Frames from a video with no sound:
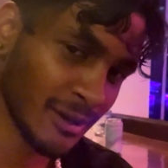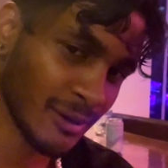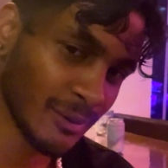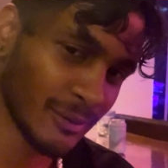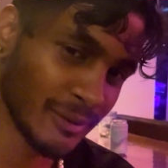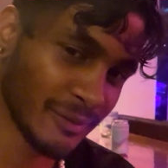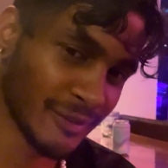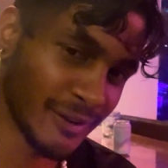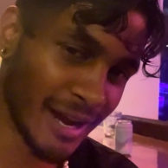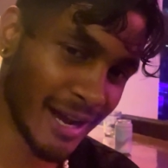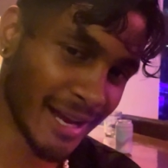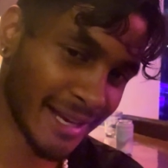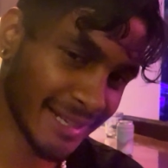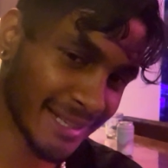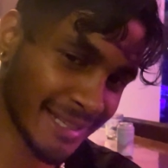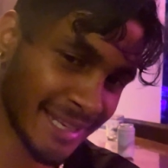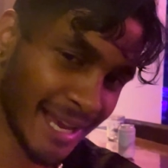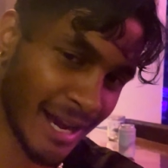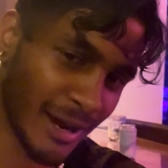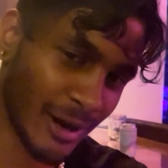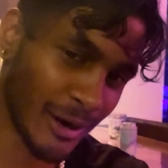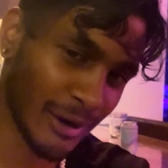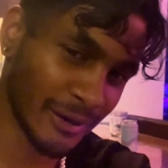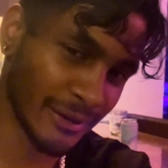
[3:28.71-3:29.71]
We've got
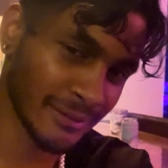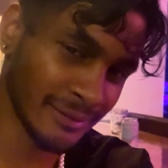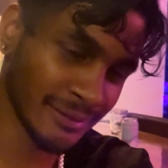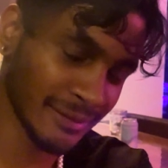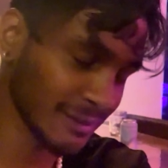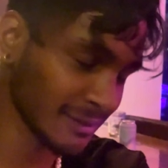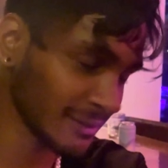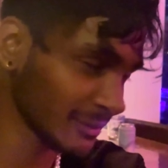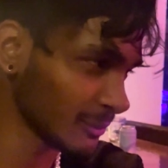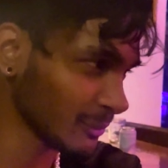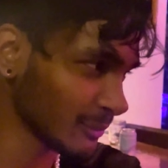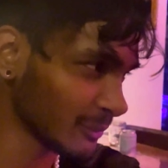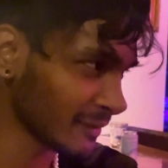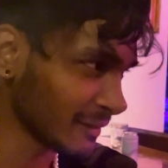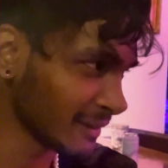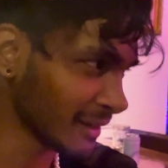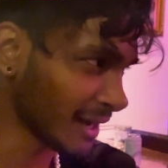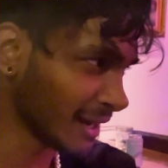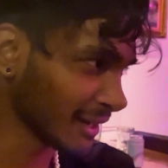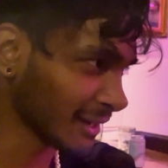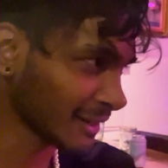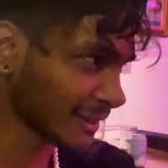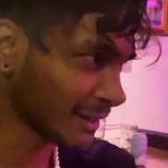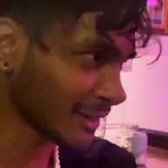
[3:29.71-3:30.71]
Karen. We've
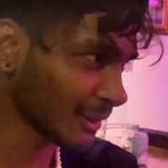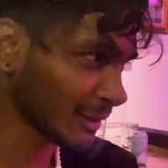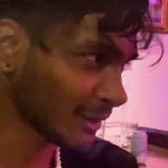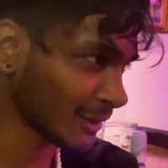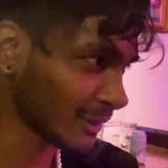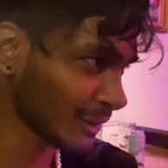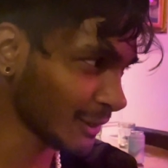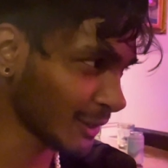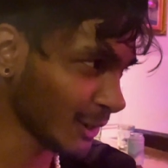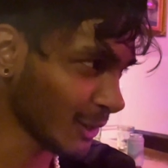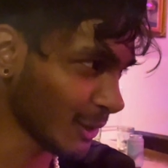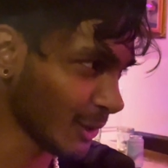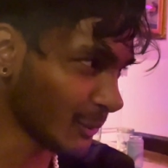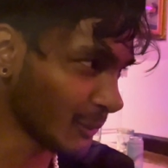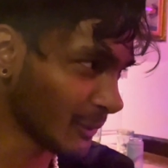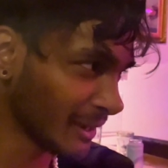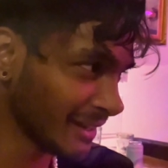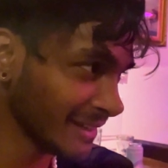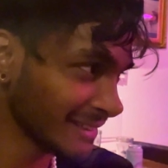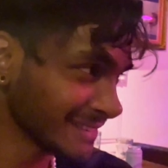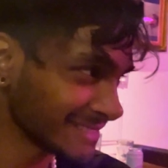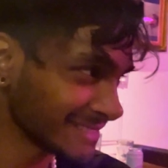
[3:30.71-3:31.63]
got Chloe.